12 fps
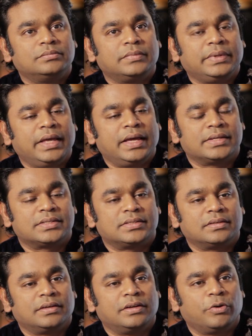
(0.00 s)
Yes,
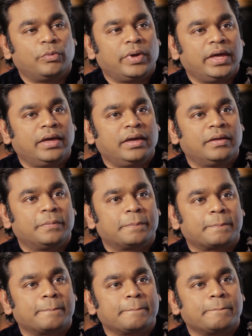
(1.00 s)
in a way.
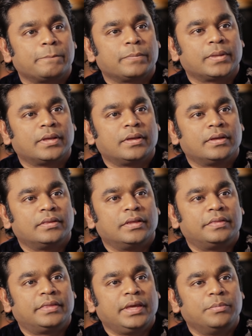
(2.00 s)
The
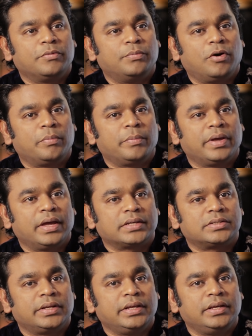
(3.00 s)
theme of Bombay,
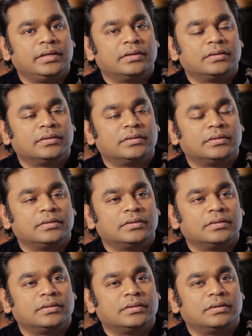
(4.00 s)
actually,
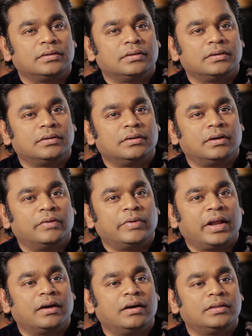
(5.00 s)
when
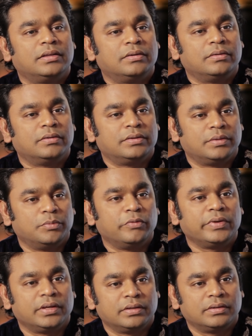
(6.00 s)
I heard the
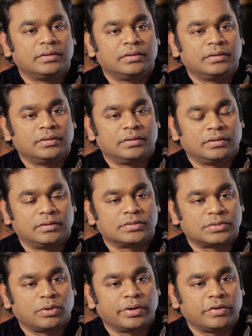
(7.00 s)
movie, the
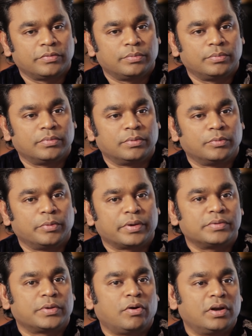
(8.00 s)
story of movie,
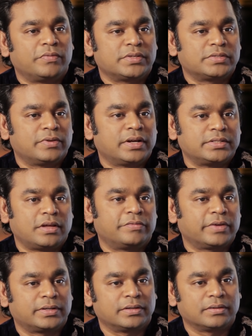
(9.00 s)
because all of us were
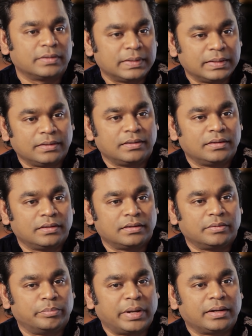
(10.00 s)
affected
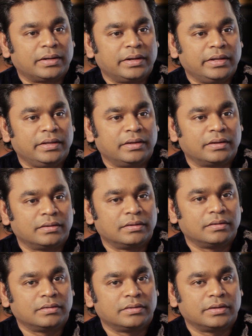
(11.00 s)
mentally
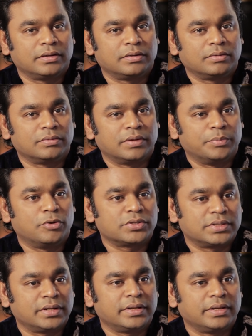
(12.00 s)
and, you know,
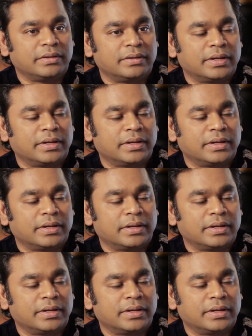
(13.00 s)
emotionally.